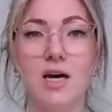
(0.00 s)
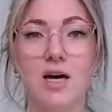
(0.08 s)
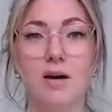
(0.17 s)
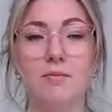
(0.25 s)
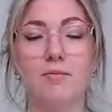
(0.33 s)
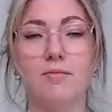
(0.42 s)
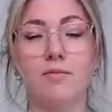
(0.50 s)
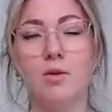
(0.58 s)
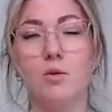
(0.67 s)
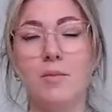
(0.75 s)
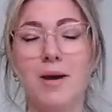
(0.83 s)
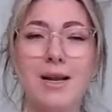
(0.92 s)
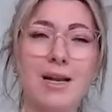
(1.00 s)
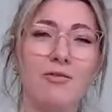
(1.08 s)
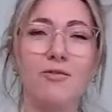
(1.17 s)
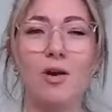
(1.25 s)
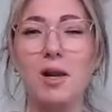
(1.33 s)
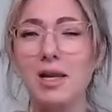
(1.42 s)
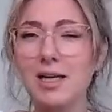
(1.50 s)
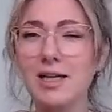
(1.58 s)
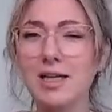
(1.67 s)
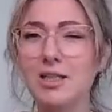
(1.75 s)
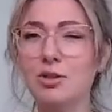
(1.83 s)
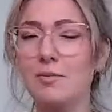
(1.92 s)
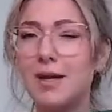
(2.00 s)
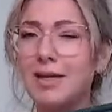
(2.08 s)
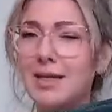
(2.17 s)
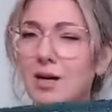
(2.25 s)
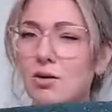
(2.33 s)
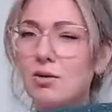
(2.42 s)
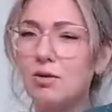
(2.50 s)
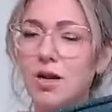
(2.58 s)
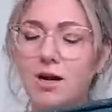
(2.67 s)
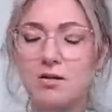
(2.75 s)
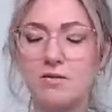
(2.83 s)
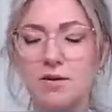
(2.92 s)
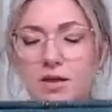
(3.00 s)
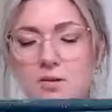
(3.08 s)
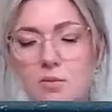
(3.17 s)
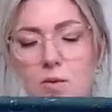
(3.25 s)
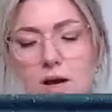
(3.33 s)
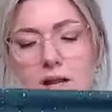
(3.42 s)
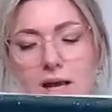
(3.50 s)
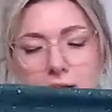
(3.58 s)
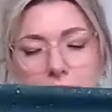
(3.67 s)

Um, you might like for a little kid, you might get a hood out of it as well. I